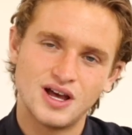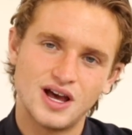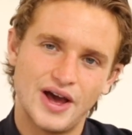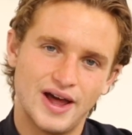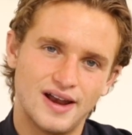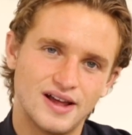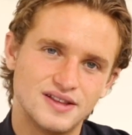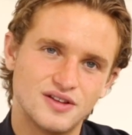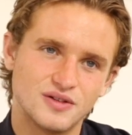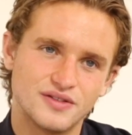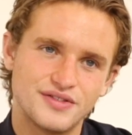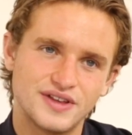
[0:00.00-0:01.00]
and I
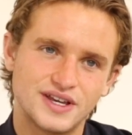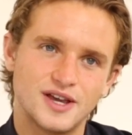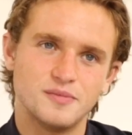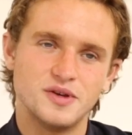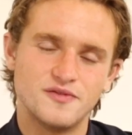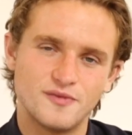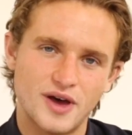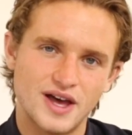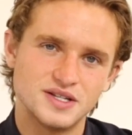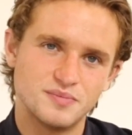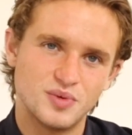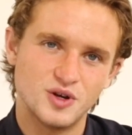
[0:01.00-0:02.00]
don't think it'd be
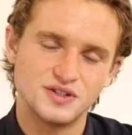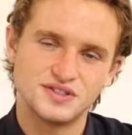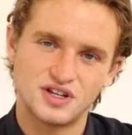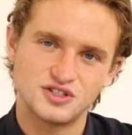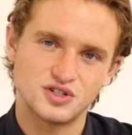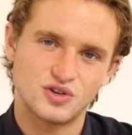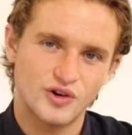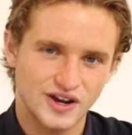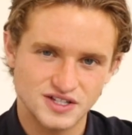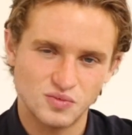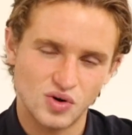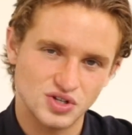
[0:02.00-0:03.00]
fair to put such a
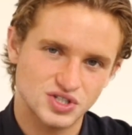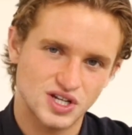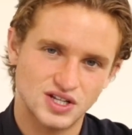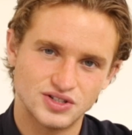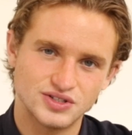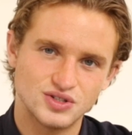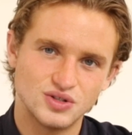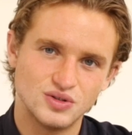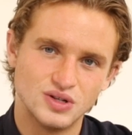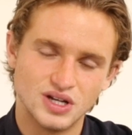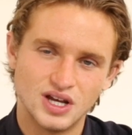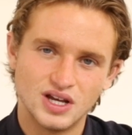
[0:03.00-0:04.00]
crazy watch into